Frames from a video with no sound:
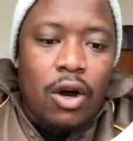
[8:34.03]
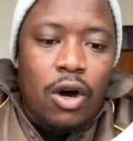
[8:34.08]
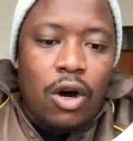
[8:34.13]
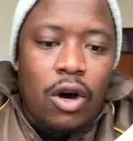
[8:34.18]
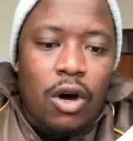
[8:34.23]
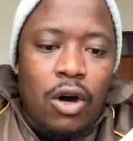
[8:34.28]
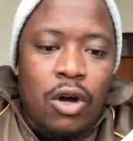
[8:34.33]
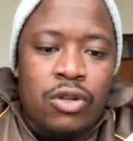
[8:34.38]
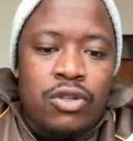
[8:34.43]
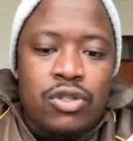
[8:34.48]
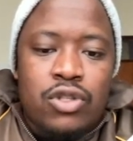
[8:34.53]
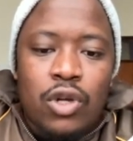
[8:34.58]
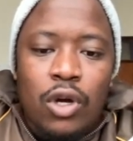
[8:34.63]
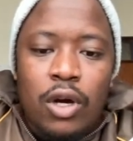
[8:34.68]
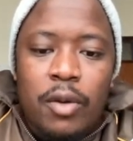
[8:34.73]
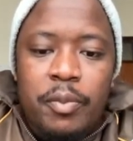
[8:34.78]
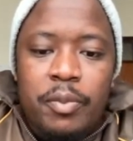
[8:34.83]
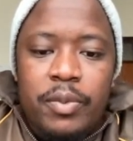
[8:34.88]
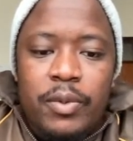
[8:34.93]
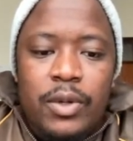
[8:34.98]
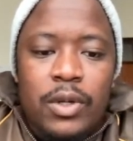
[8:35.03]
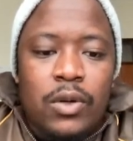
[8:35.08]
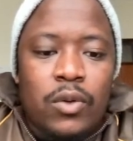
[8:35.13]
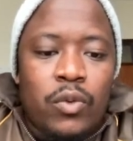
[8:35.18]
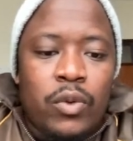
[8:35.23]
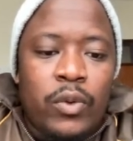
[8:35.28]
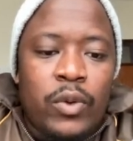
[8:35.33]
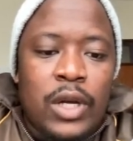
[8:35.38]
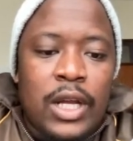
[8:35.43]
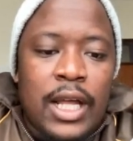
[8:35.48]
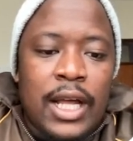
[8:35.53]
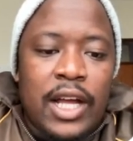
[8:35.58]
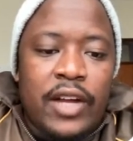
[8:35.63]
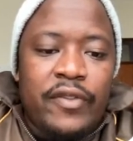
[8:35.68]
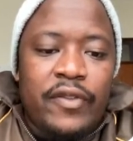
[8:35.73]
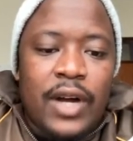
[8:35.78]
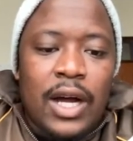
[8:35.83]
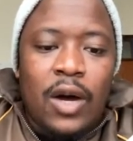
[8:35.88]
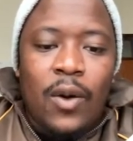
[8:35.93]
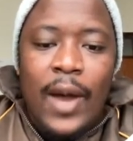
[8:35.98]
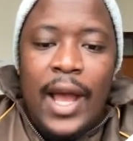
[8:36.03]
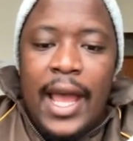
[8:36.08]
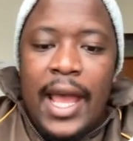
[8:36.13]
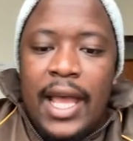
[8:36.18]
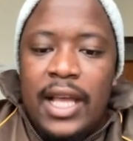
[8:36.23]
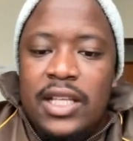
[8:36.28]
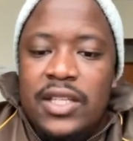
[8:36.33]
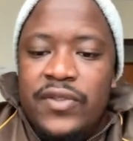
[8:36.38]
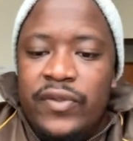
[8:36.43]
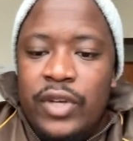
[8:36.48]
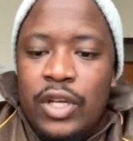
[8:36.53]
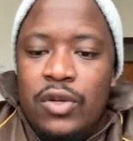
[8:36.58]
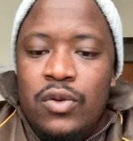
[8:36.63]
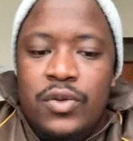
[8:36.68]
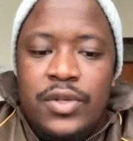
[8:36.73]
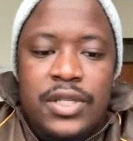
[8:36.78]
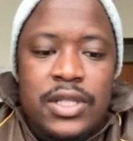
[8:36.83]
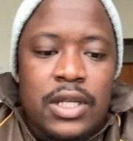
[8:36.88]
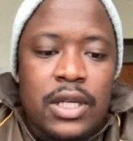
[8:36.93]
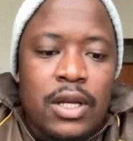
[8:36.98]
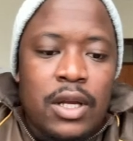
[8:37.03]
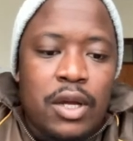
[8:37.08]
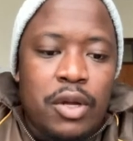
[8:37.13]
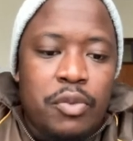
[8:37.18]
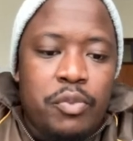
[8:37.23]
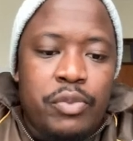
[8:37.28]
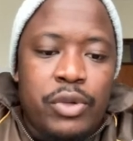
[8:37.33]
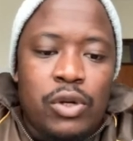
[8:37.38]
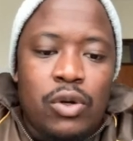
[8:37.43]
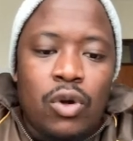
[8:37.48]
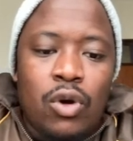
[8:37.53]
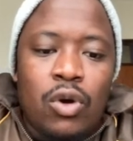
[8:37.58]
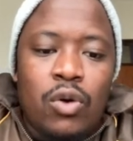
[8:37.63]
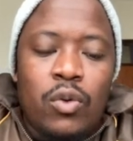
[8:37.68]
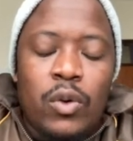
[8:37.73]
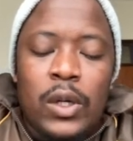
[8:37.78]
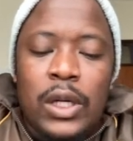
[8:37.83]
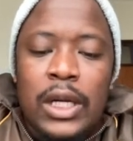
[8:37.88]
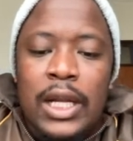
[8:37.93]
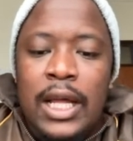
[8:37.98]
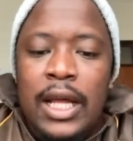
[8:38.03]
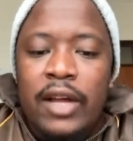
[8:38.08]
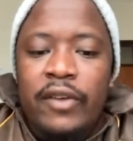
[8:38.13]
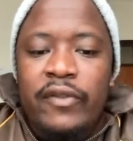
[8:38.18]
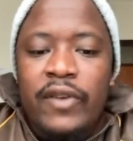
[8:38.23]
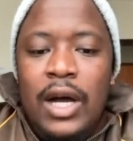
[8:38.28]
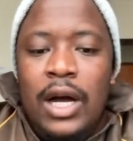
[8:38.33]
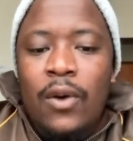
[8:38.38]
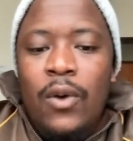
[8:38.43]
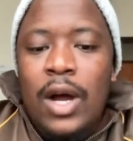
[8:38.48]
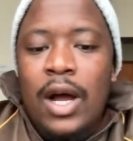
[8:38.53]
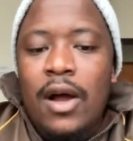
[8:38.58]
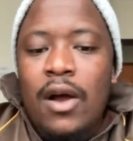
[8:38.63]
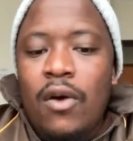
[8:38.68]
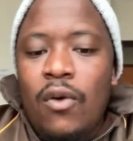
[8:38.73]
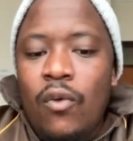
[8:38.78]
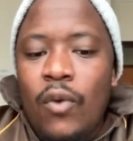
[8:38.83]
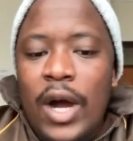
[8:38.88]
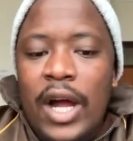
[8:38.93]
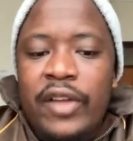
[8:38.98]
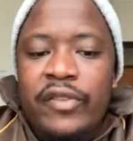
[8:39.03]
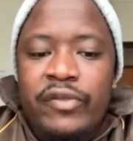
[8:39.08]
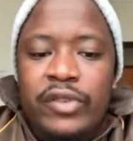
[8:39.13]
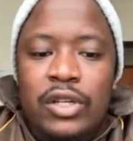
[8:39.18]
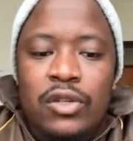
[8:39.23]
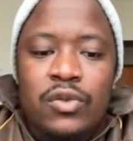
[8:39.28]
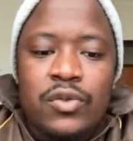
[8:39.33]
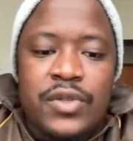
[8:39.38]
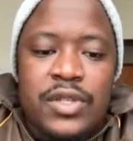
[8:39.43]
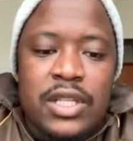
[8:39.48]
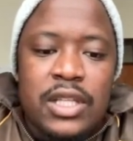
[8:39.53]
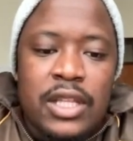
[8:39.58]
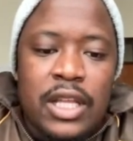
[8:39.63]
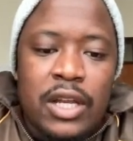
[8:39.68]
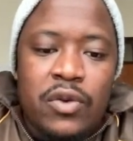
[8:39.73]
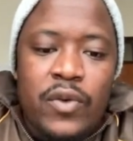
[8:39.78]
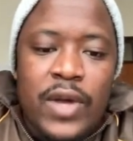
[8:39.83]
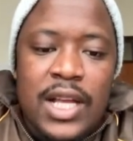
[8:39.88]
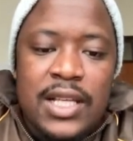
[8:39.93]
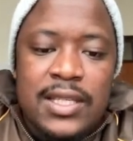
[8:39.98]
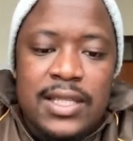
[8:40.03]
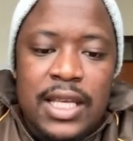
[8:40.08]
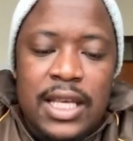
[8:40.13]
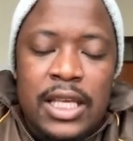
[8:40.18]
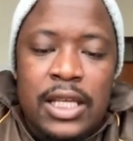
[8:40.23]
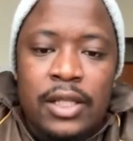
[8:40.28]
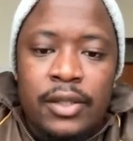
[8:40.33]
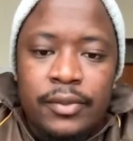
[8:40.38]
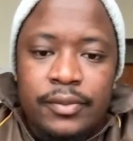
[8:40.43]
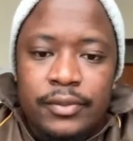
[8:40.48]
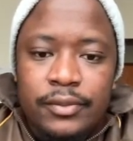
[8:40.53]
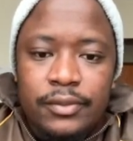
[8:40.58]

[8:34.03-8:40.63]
on top, we will have our x values, below we will have our y values. Then we are saying